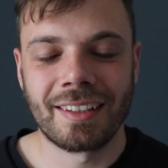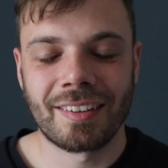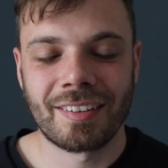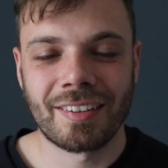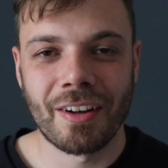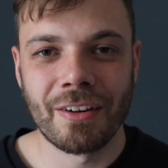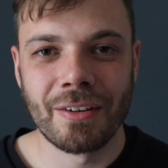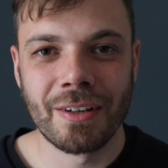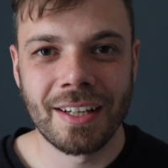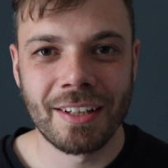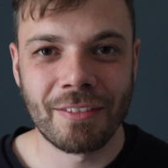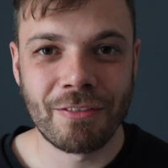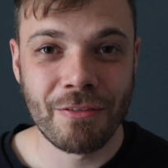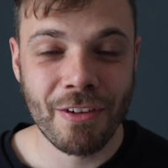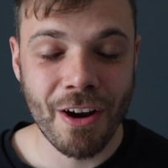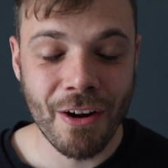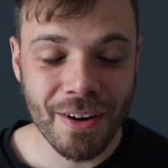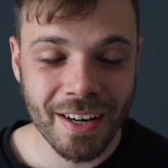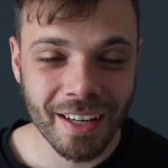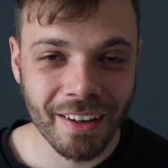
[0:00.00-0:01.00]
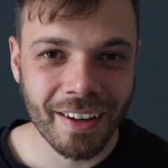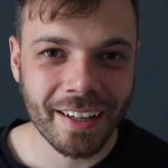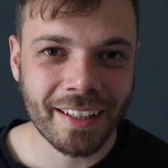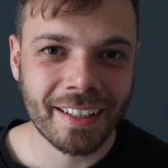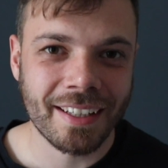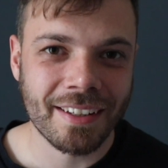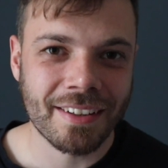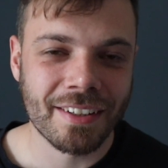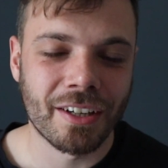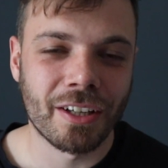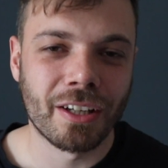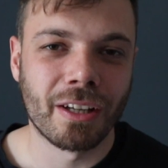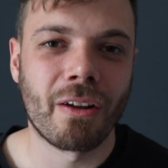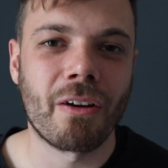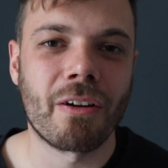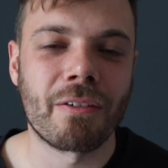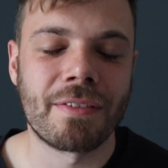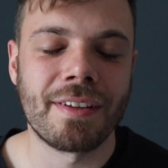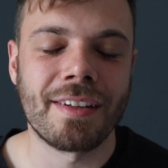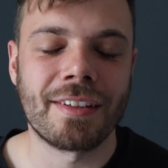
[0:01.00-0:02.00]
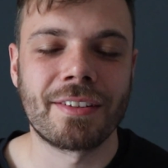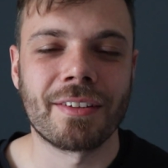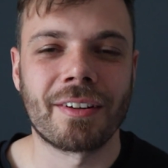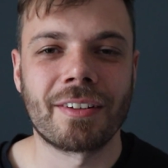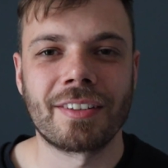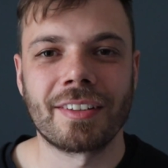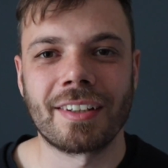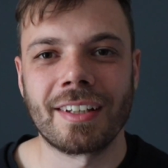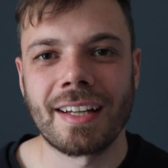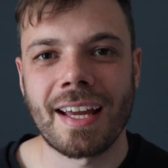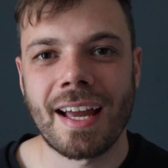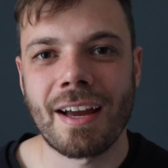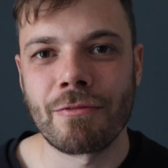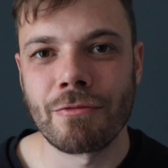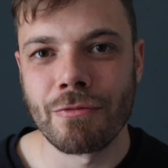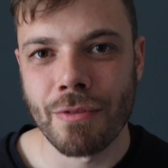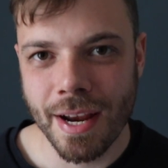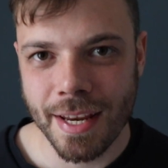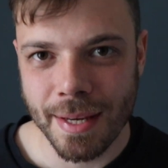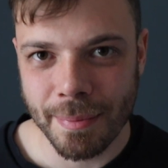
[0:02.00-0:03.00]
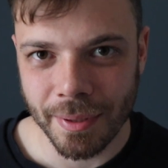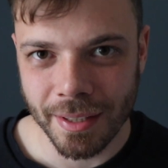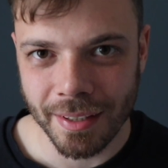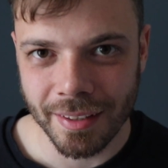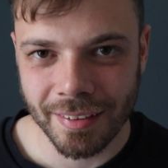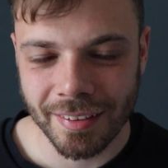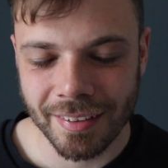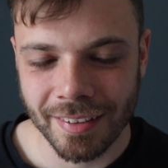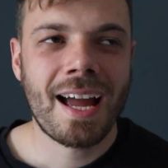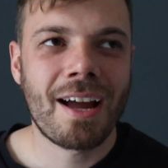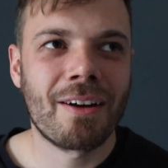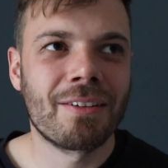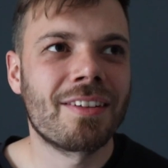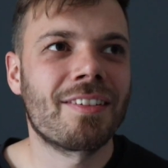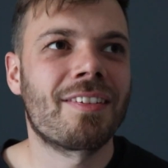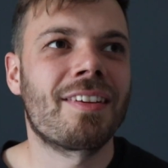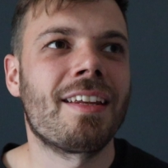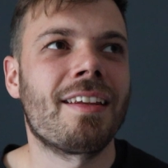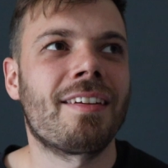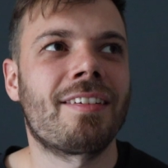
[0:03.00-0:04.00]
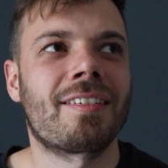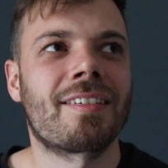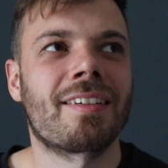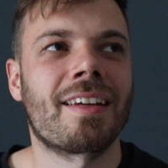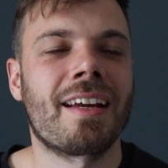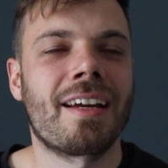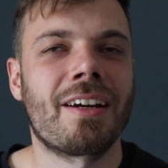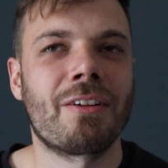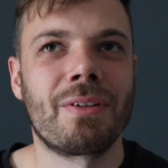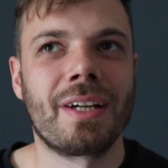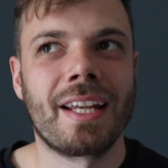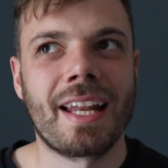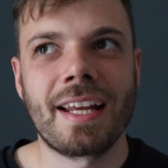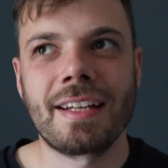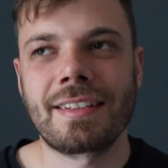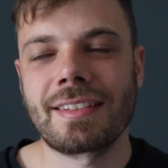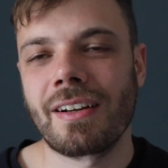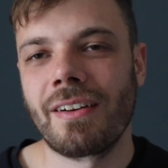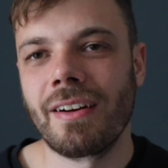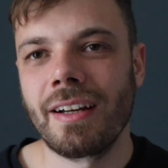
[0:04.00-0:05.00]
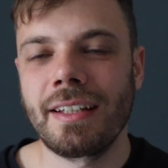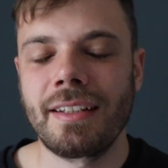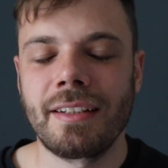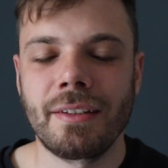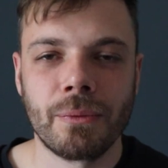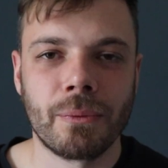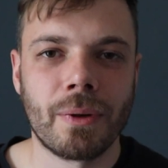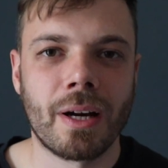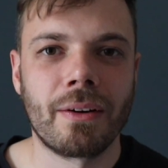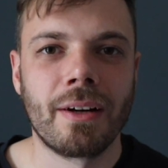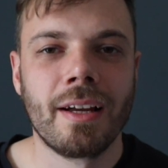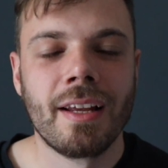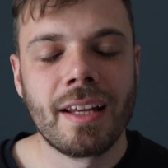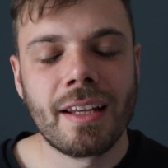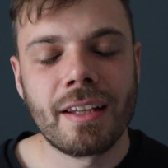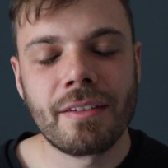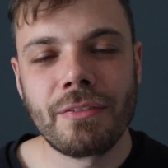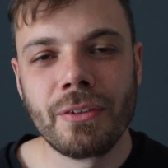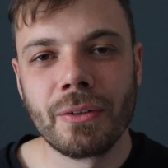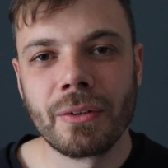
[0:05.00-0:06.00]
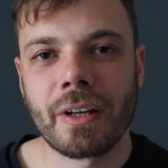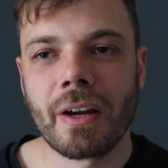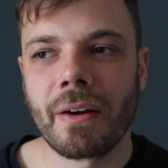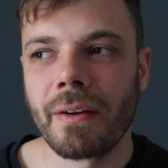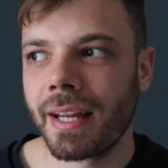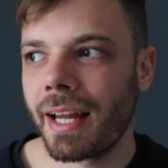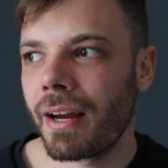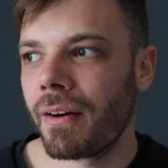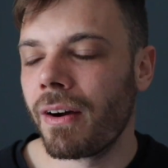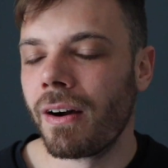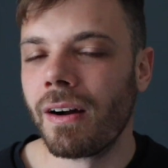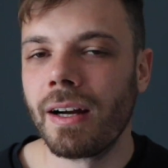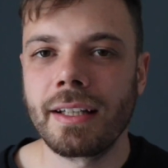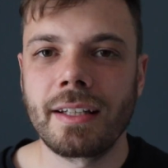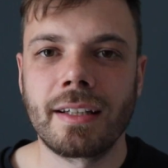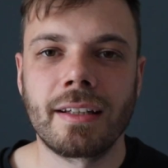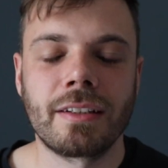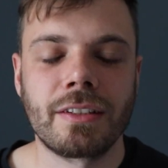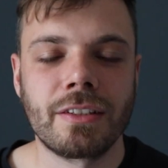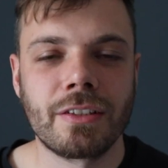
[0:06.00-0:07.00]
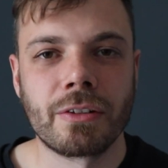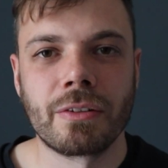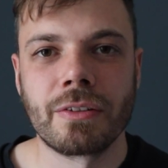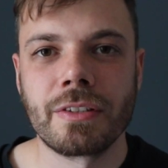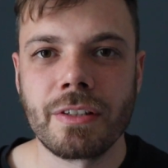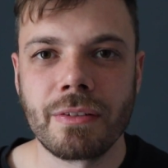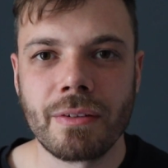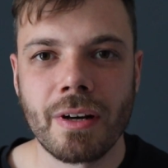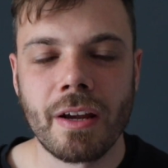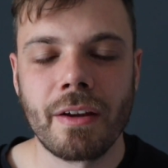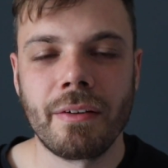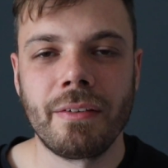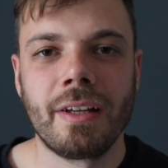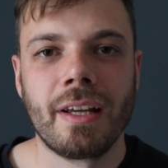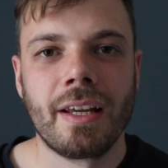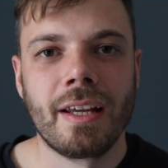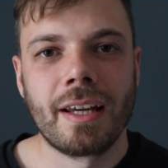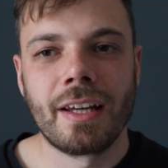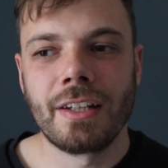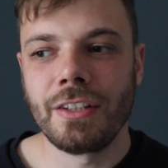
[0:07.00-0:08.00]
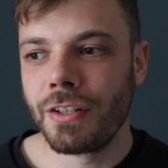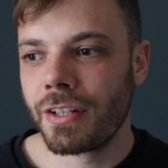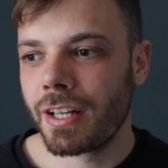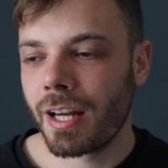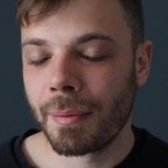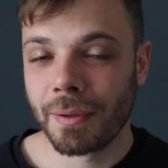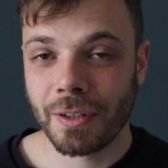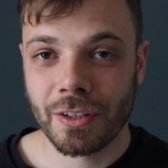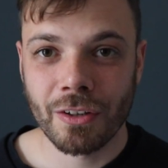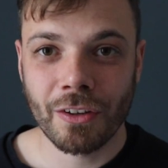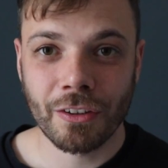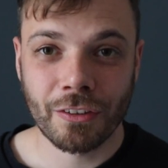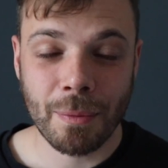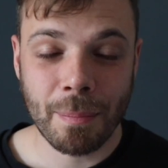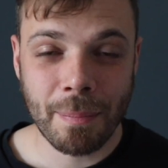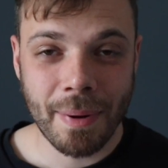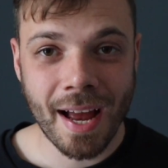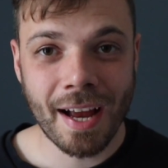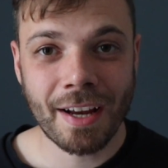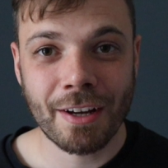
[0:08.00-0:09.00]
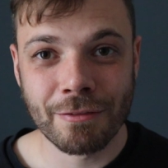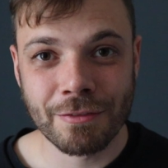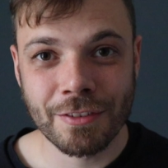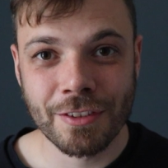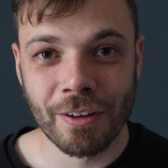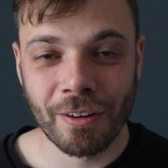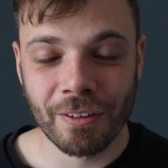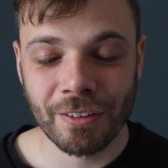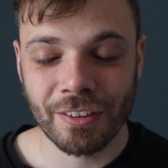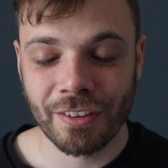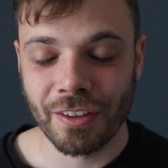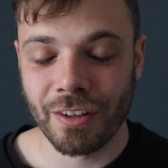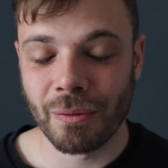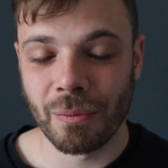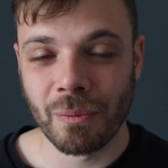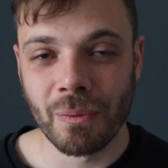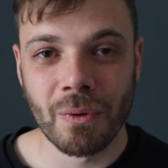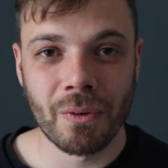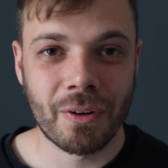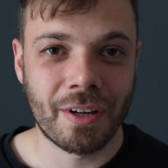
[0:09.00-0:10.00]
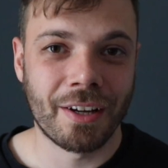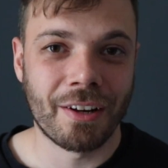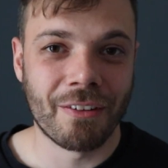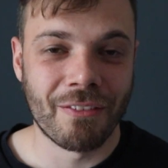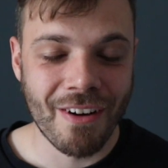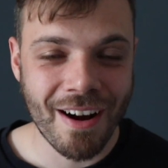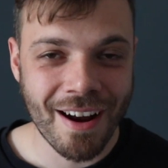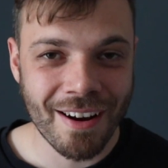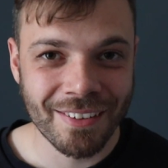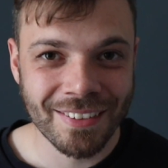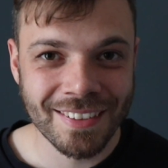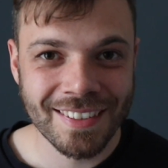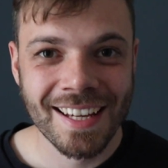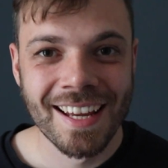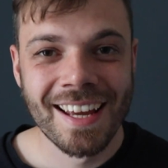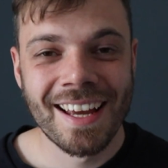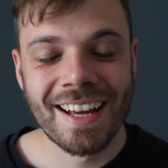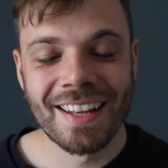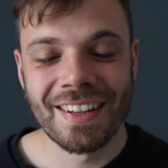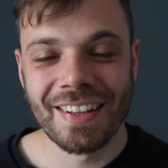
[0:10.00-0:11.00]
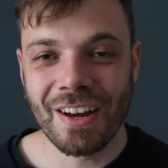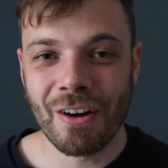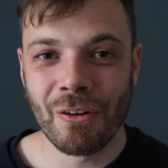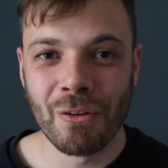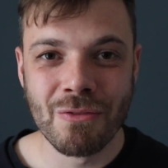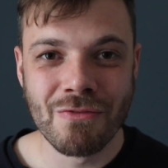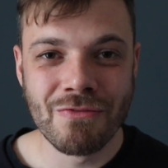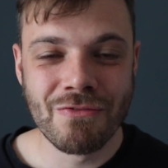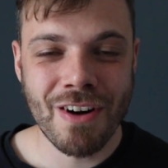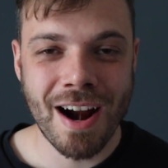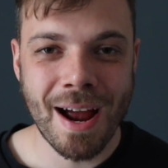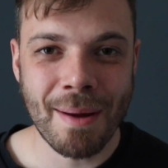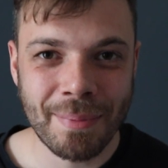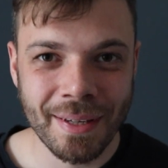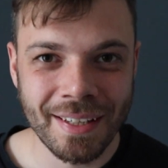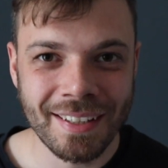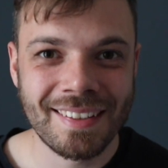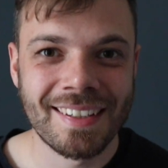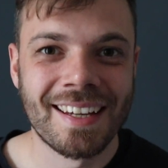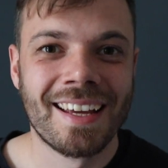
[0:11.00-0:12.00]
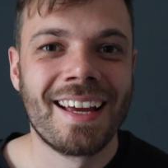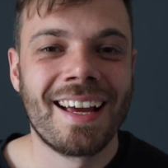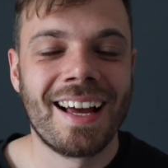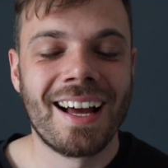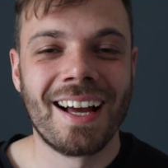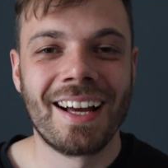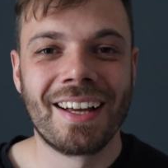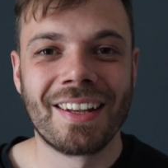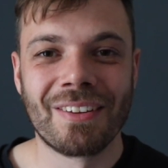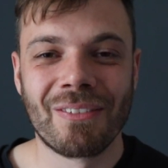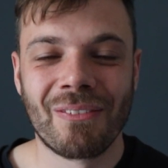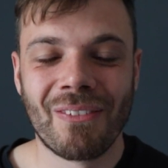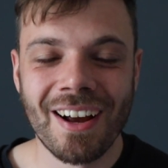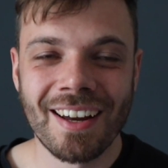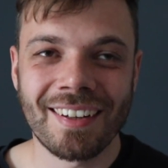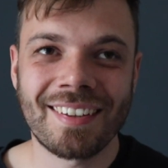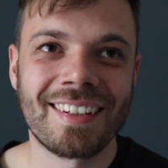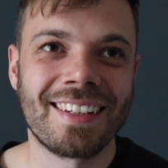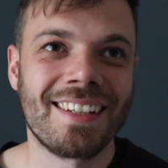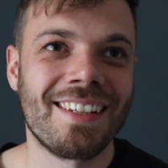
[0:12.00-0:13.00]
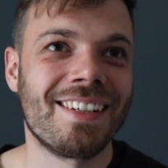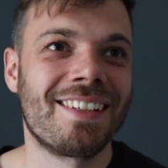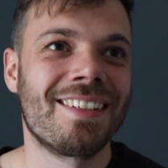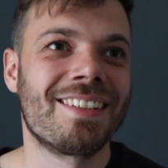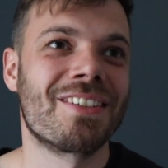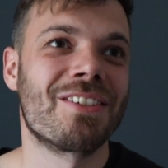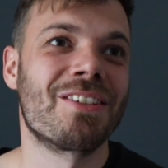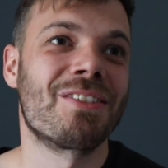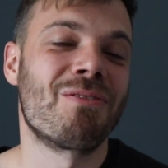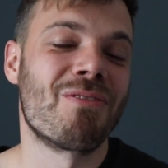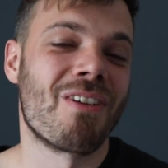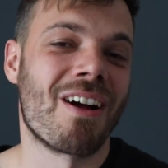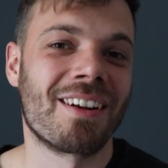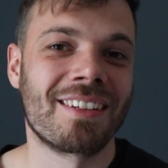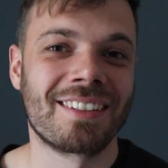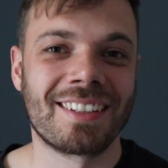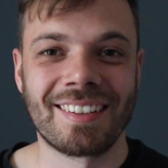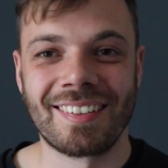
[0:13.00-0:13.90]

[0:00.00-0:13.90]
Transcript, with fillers: So it's very likely that a lot of these dogs are going to have rabies. How does this relate to hiking? Well, if you're going out hiking and you're on your own and you come across a pack of dogs that are walking around and they're all rabid, the worst thing that you can do is run,